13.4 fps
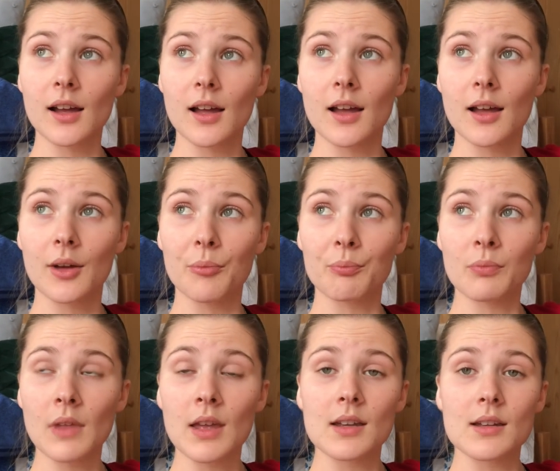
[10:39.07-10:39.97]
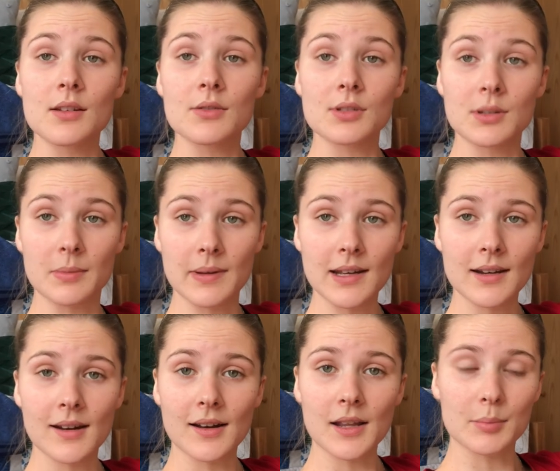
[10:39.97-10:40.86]
Um,
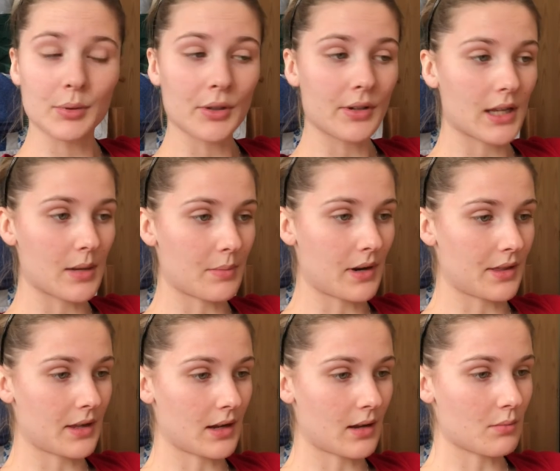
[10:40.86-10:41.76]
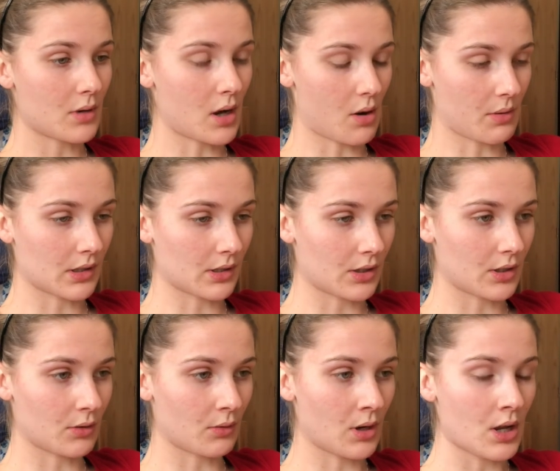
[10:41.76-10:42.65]
debated on uploading it, but I think I'm going
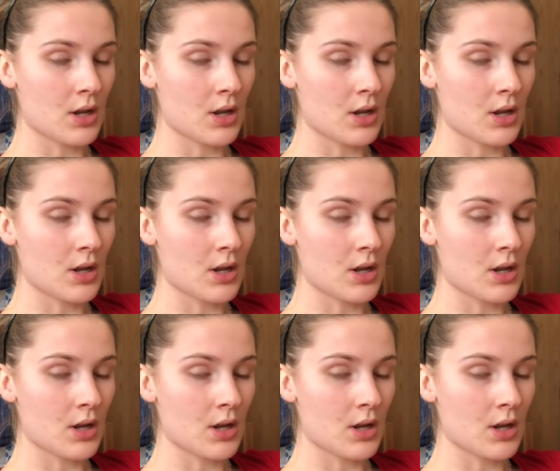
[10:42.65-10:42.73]
to.